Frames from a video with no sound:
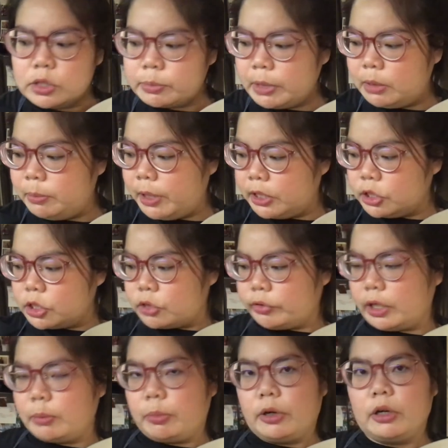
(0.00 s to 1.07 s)
my bench
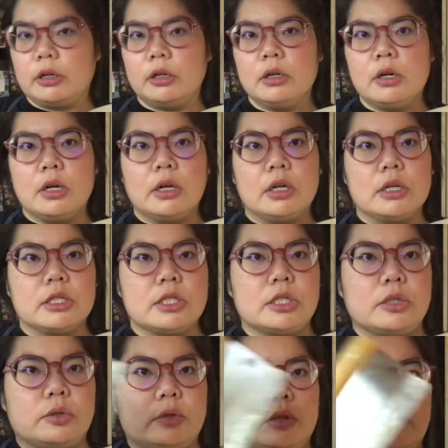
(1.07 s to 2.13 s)
scraper
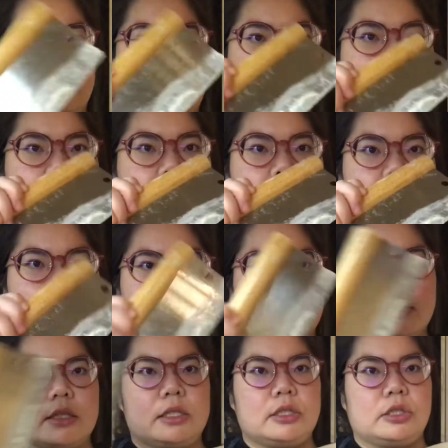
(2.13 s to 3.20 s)
to divide this
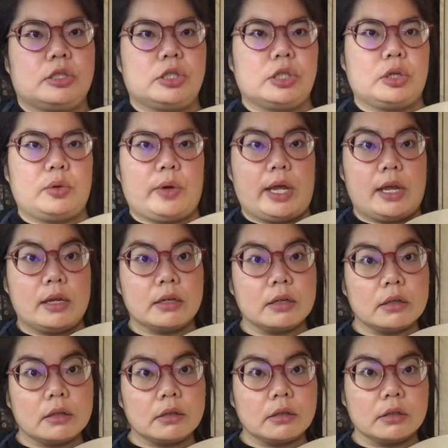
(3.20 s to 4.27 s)
into 8
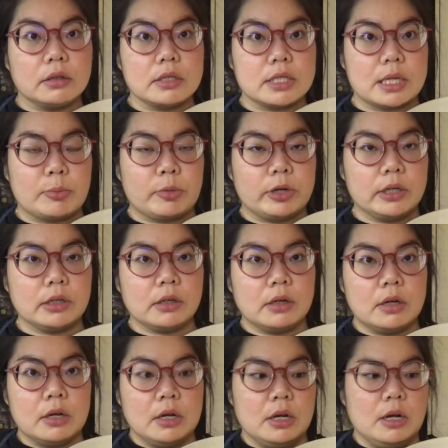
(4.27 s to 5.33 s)
separate
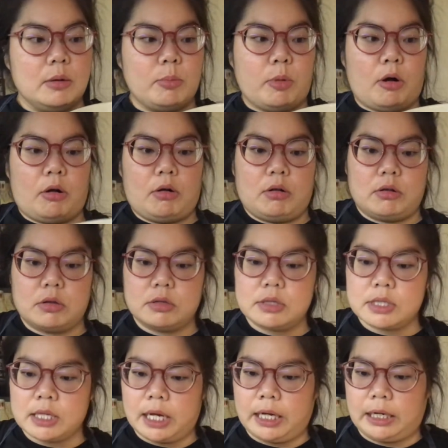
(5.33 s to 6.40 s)
balls,
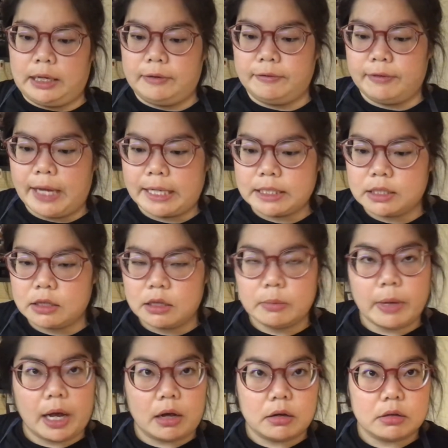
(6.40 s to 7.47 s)
and I flatten them
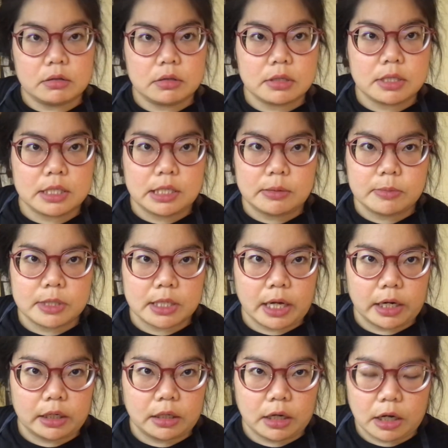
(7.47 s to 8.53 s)
out seam
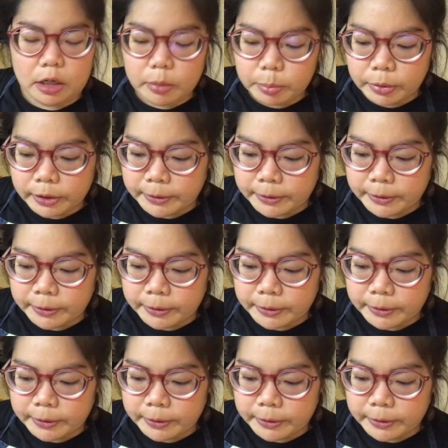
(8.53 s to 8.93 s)
side up,